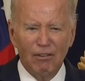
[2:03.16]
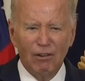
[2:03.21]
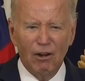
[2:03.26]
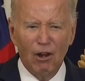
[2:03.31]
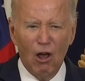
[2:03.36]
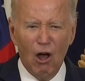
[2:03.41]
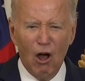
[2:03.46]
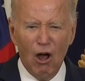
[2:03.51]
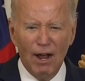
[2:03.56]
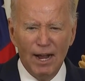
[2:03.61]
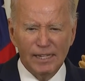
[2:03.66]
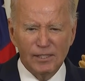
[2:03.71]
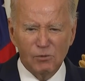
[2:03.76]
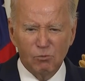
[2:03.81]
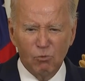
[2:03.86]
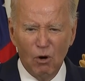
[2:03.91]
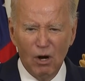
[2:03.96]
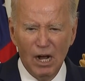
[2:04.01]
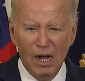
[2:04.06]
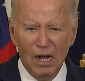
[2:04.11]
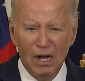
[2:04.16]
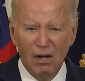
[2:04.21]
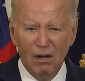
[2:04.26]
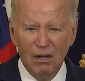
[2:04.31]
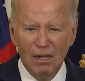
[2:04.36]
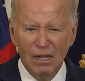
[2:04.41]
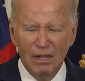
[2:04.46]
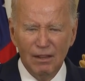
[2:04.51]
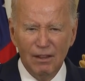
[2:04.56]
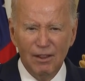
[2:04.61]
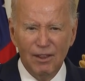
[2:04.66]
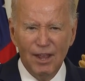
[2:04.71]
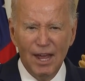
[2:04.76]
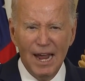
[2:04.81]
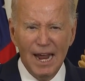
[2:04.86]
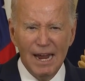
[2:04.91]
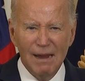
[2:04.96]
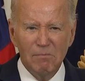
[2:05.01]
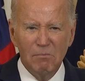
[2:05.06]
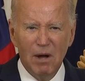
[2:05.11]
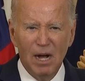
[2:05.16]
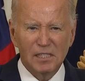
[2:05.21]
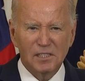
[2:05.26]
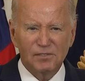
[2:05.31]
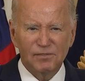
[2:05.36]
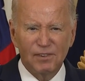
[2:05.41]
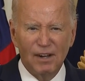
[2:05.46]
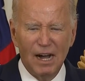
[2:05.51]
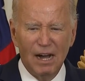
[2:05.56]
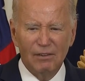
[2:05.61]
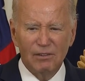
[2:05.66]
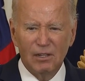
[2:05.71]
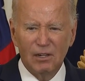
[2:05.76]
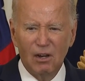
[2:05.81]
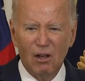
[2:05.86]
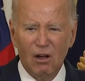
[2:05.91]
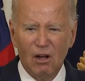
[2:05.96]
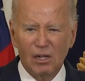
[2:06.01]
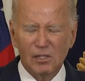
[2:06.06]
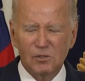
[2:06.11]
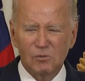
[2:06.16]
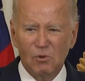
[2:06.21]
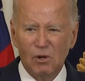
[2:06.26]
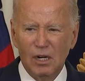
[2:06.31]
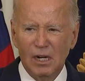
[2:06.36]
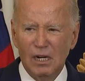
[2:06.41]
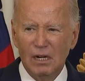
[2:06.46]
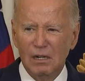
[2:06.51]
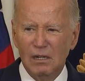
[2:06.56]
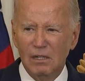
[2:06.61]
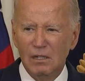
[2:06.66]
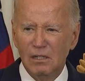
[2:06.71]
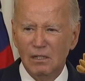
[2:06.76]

the law as well. They must follow the law as well.